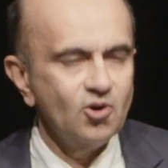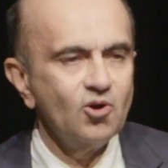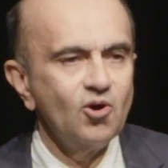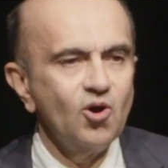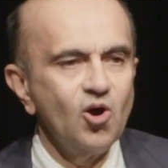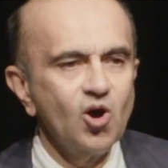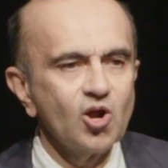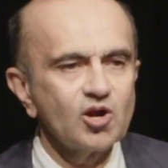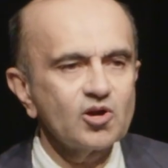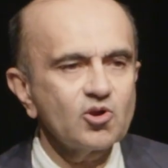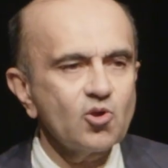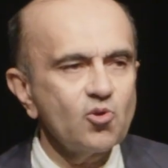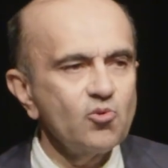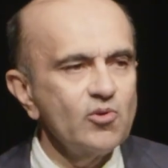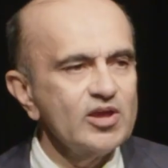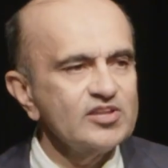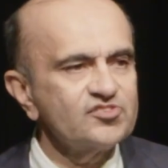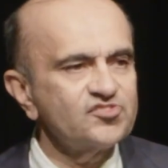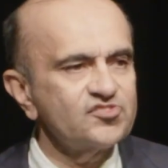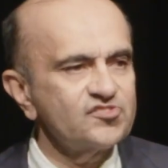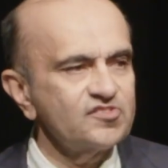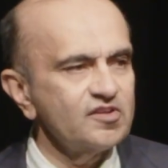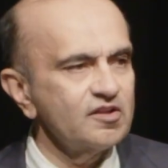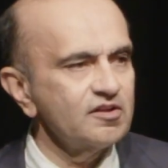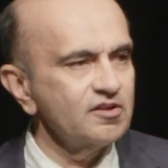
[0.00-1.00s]
or
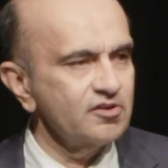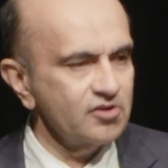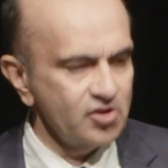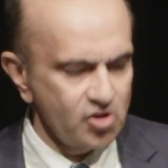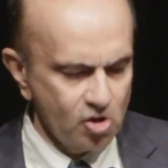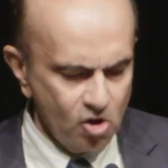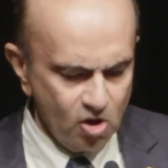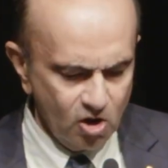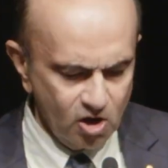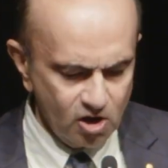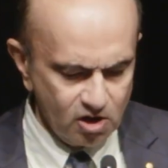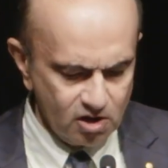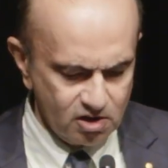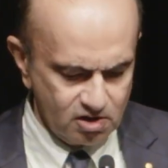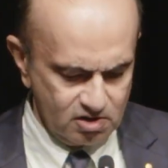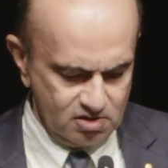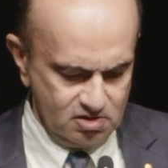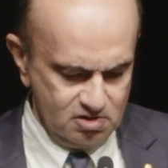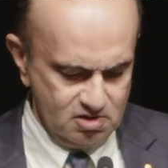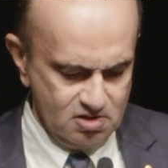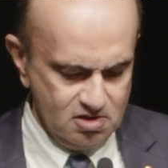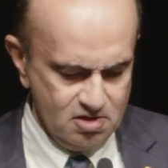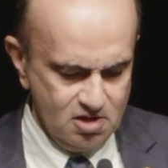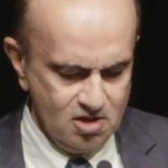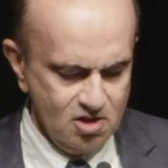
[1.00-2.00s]
question your
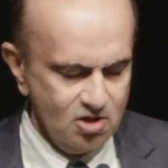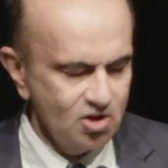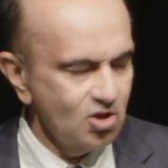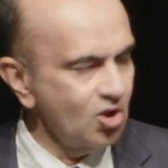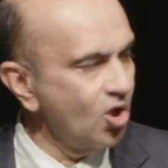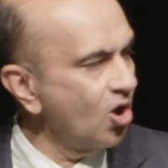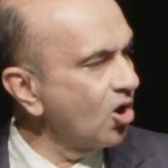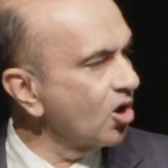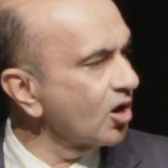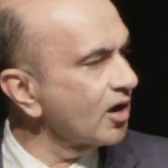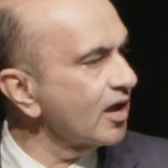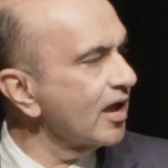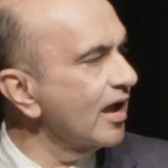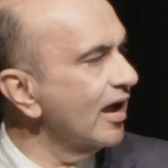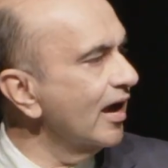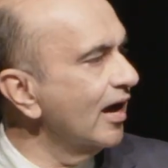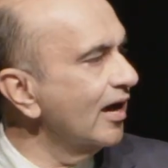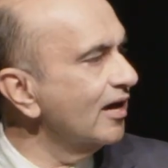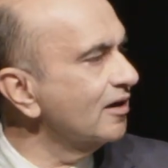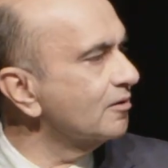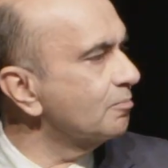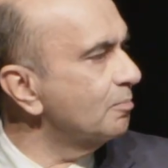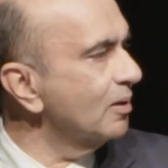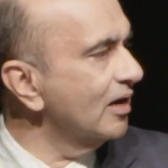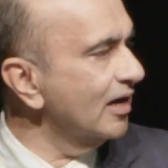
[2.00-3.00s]
long
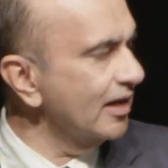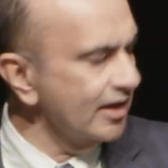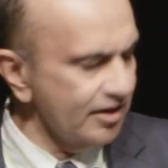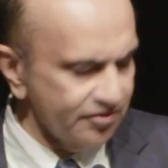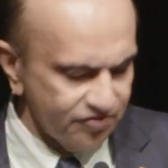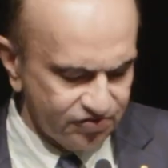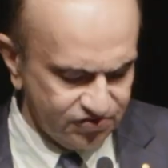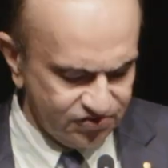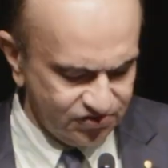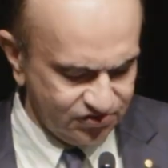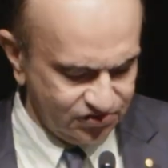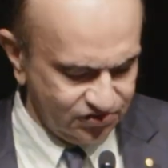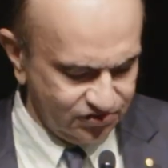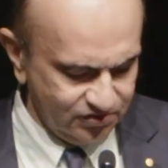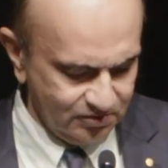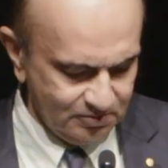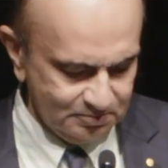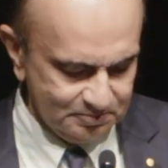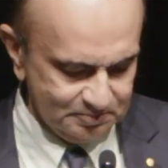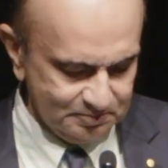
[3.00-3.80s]
held beliefs